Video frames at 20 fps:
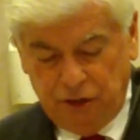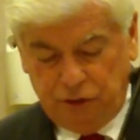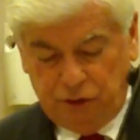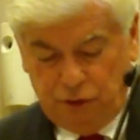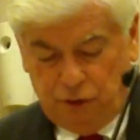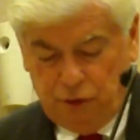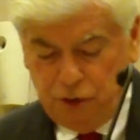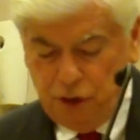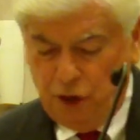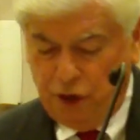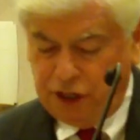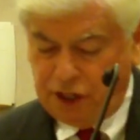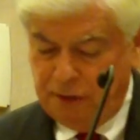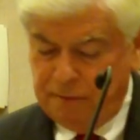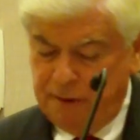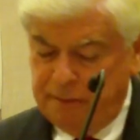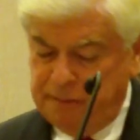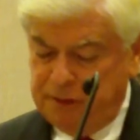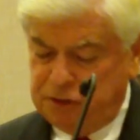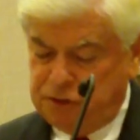Through your
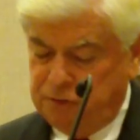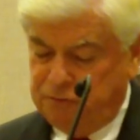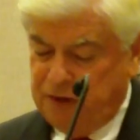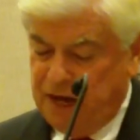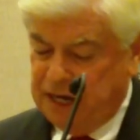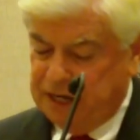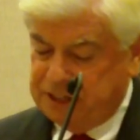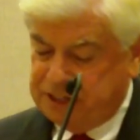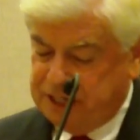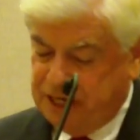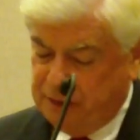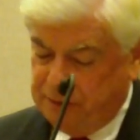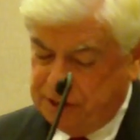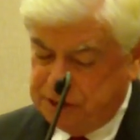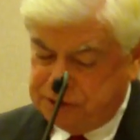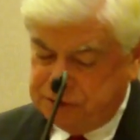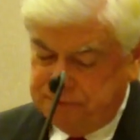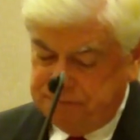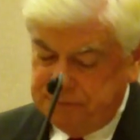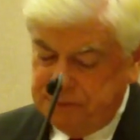commitment to
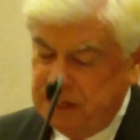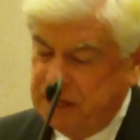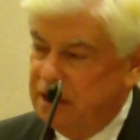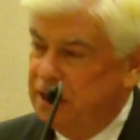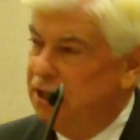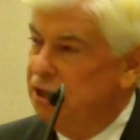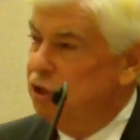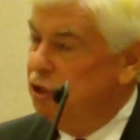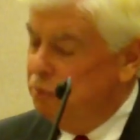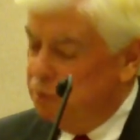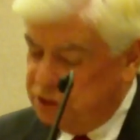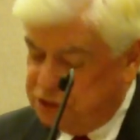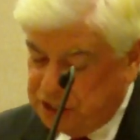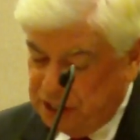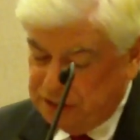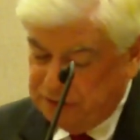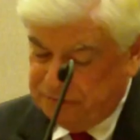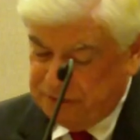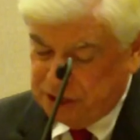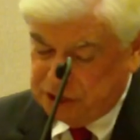volunteerism you as
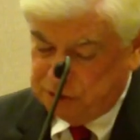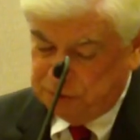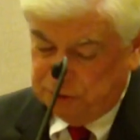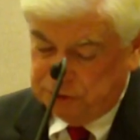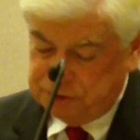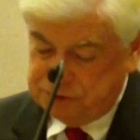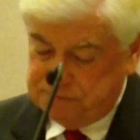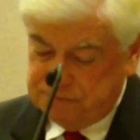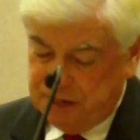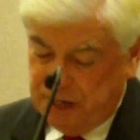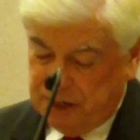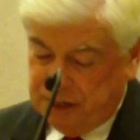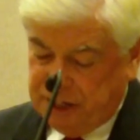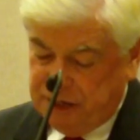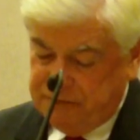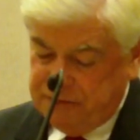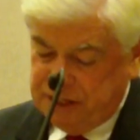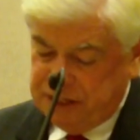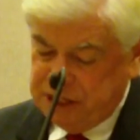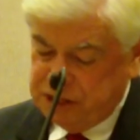individuals are
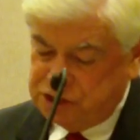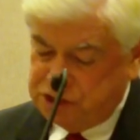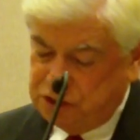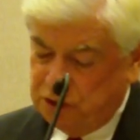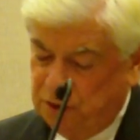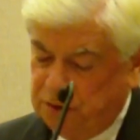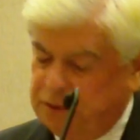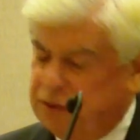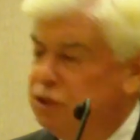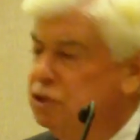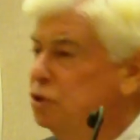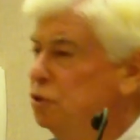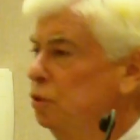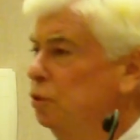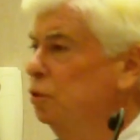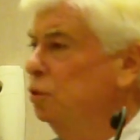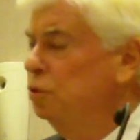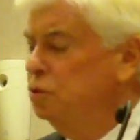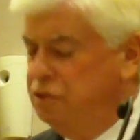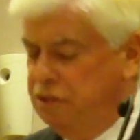giving these children the
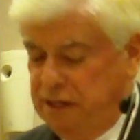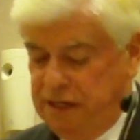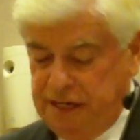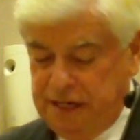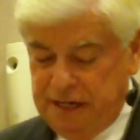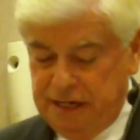tools